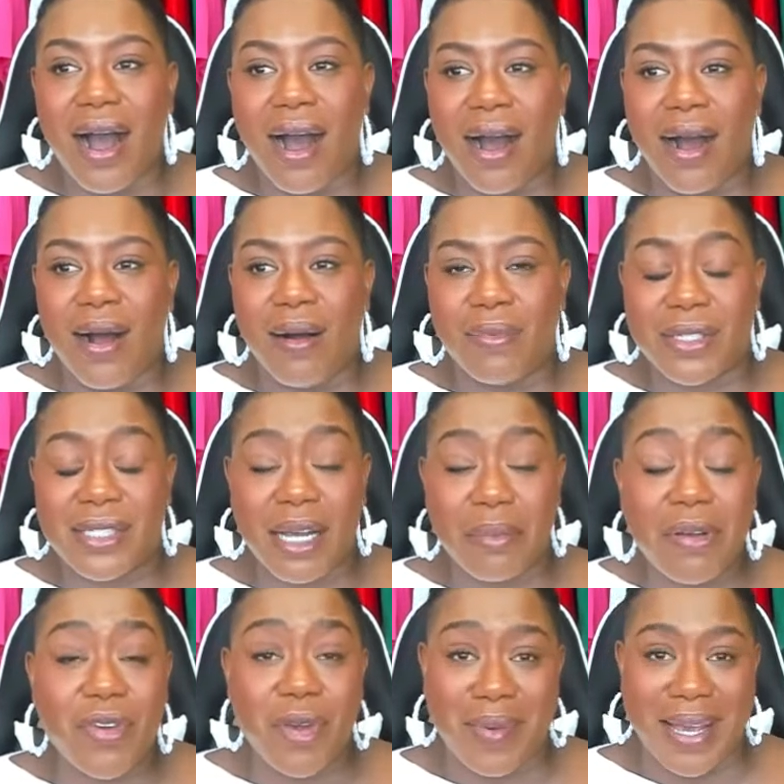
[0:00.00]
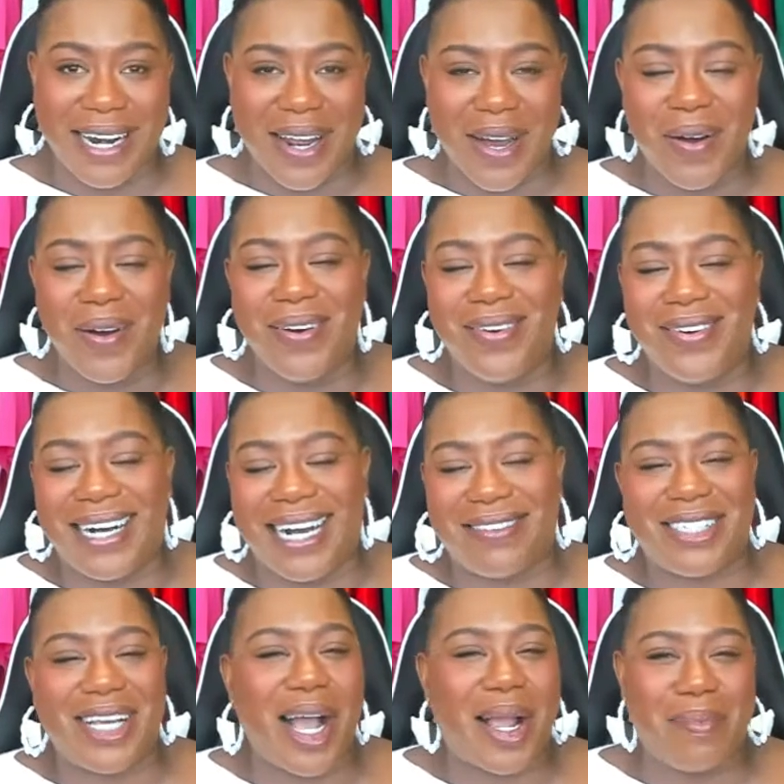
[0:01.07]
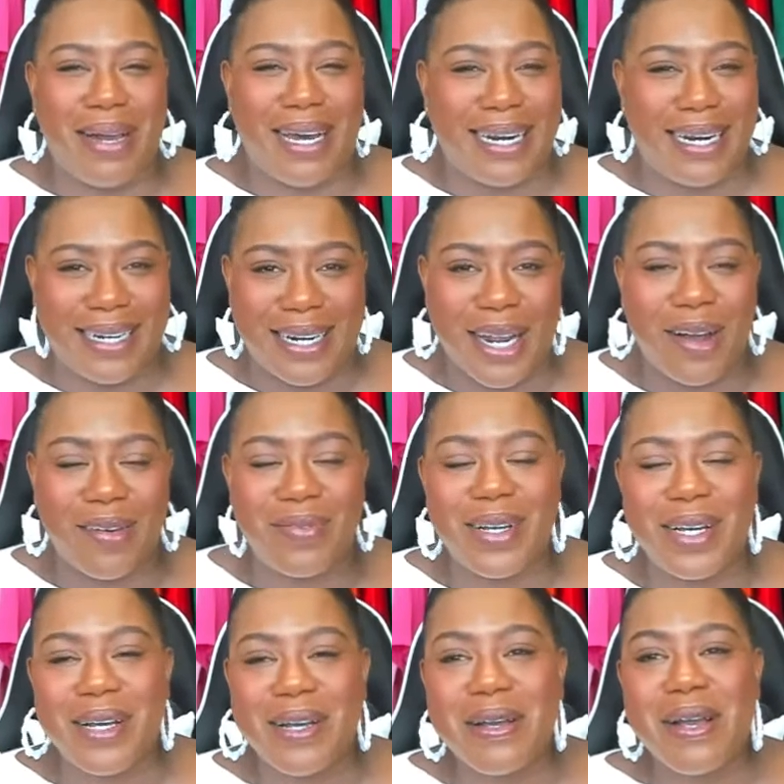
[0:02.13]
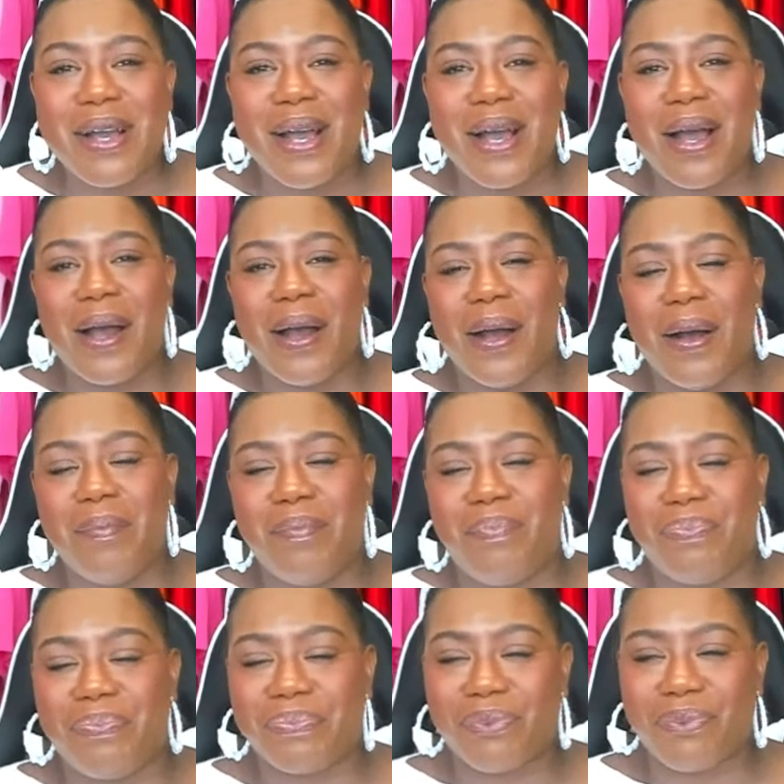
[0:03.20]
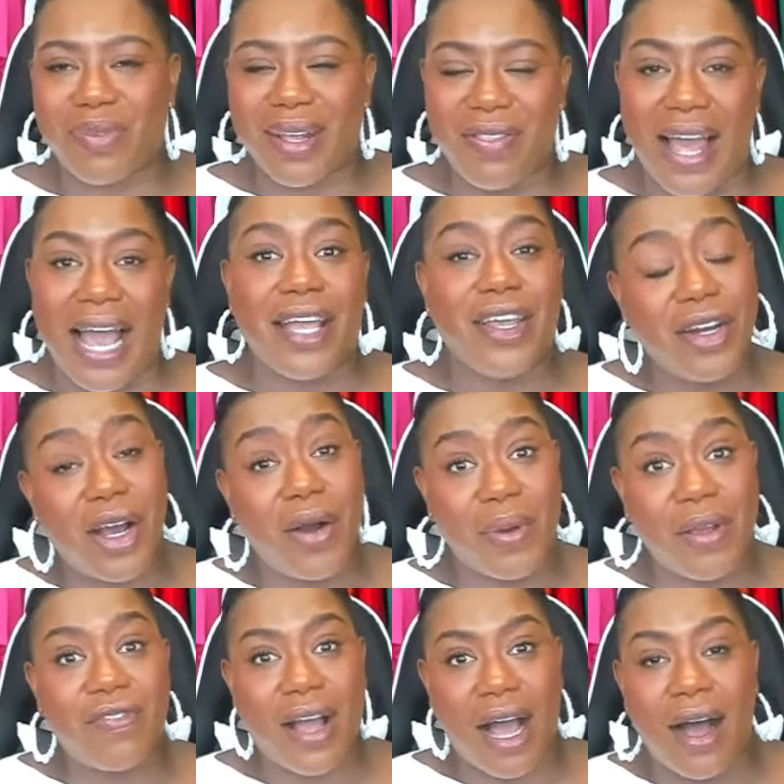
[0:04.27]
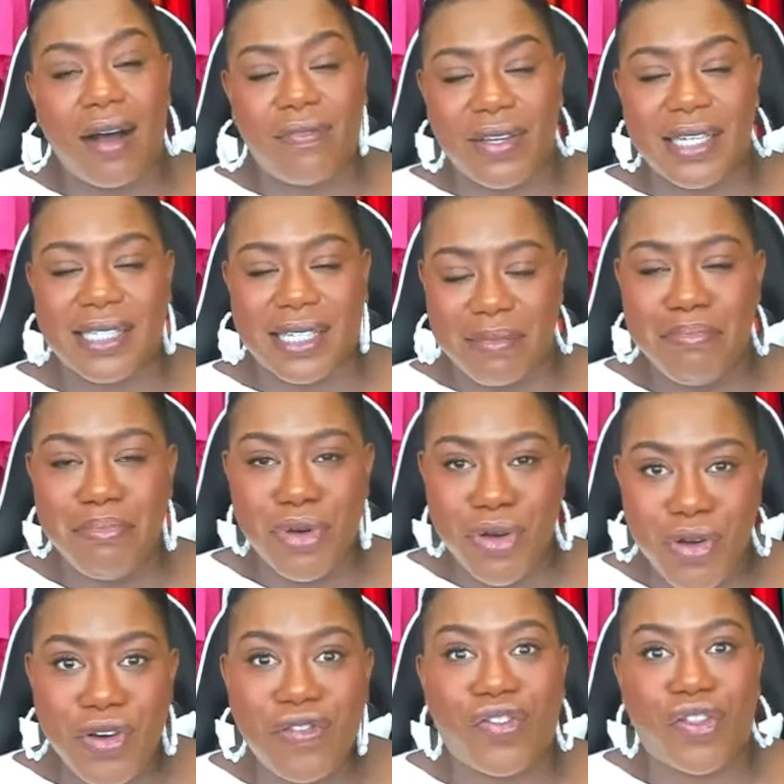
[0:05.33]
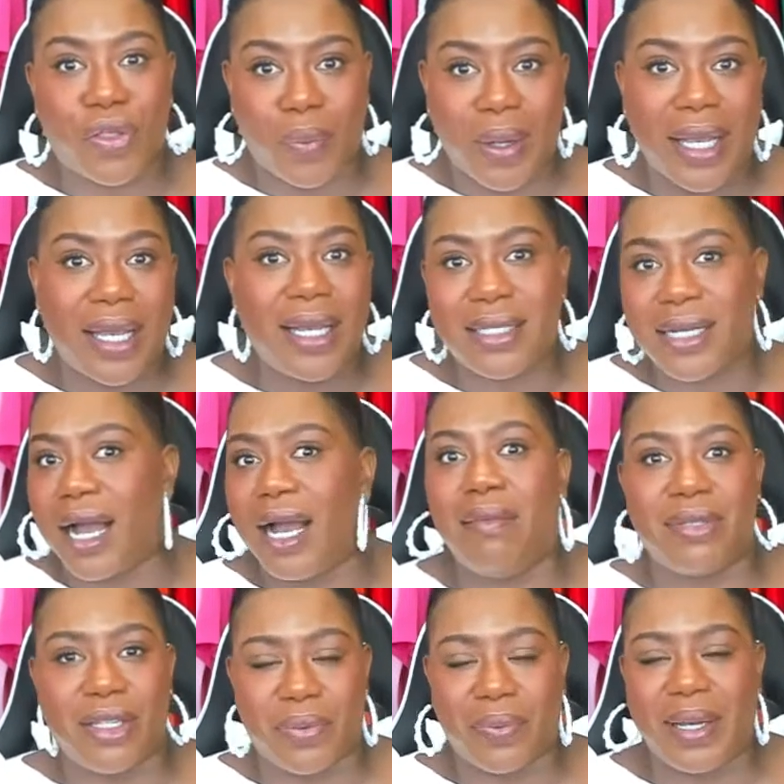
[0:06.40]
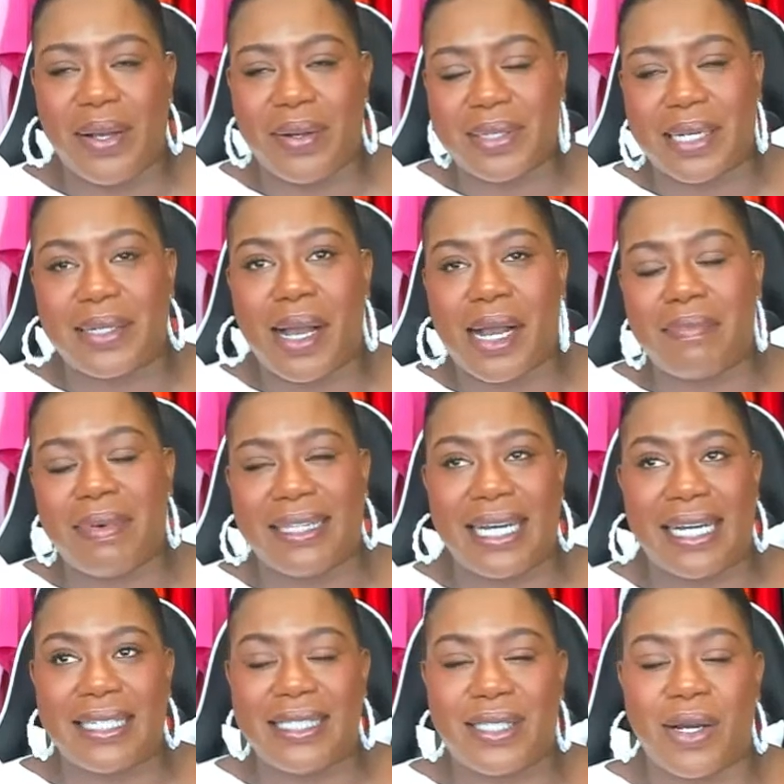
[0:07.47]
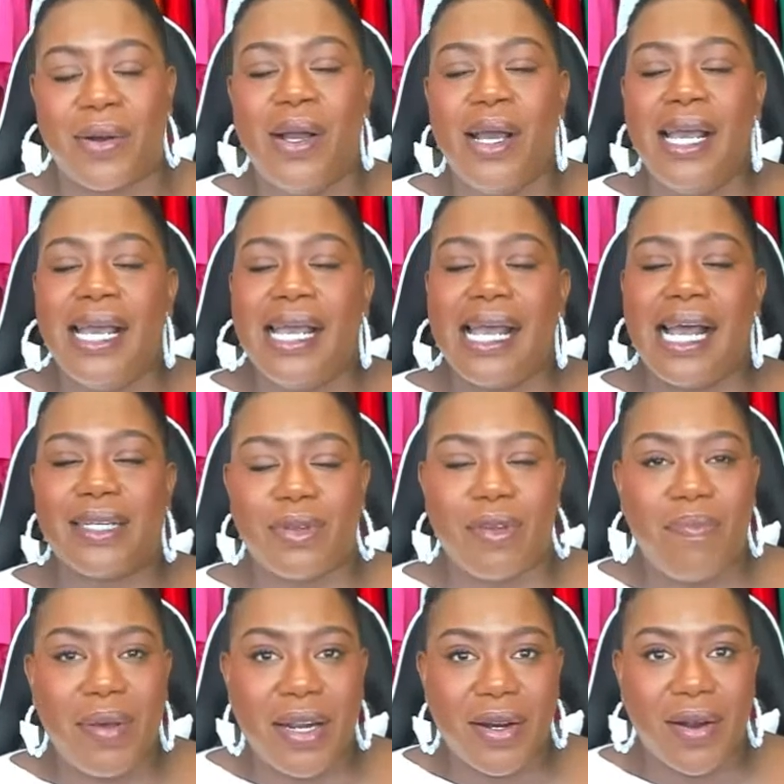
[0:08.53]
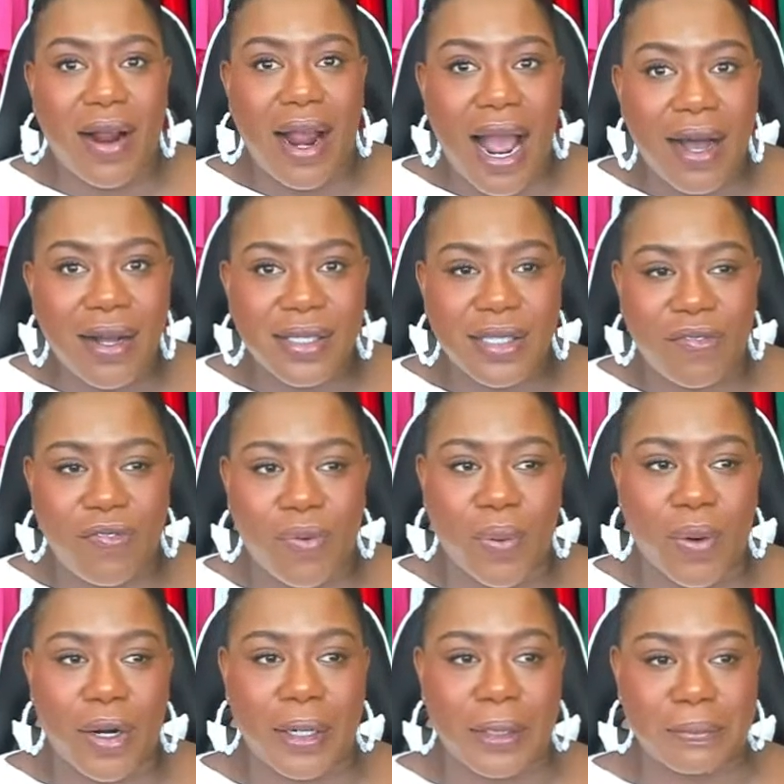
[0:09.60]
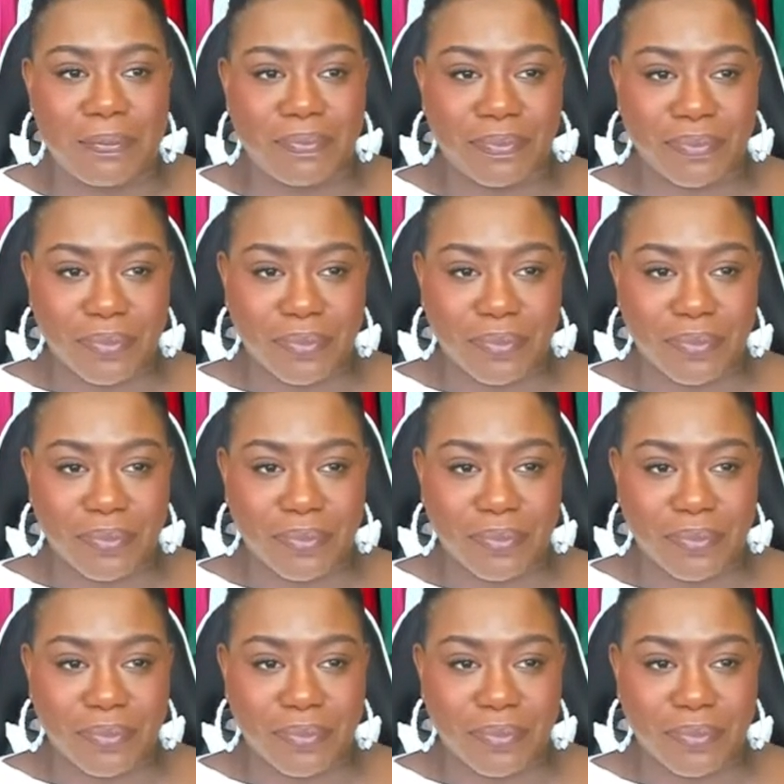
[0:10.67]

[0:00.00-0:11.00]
or some of you may know, I talk about it enough, um, that, we've obviously moved 3 times in 3 years. I talk about that. And so as we've been in our house for